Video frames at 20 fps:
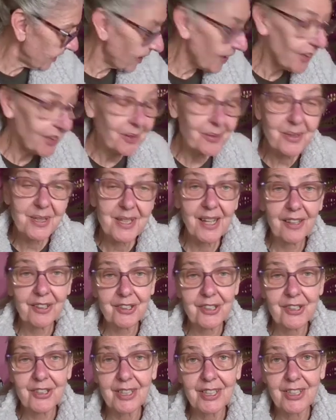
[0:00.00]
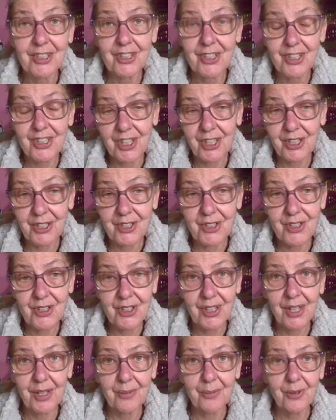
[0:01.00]
I think it was actually just
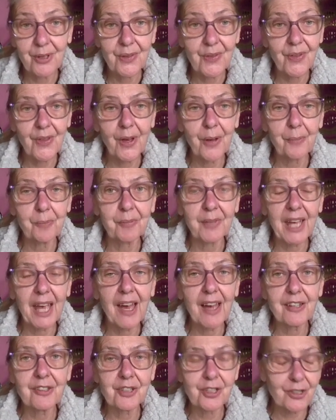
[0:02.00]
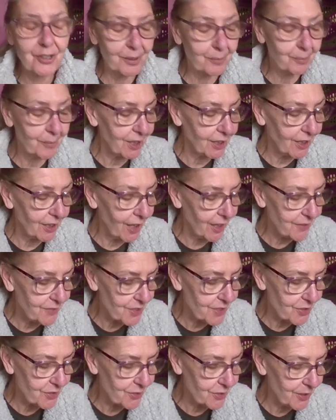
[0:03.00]
yesterday with Kat during my live
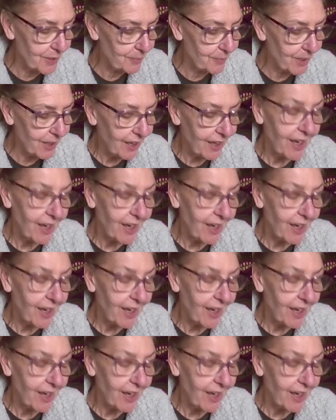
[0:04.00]
stream,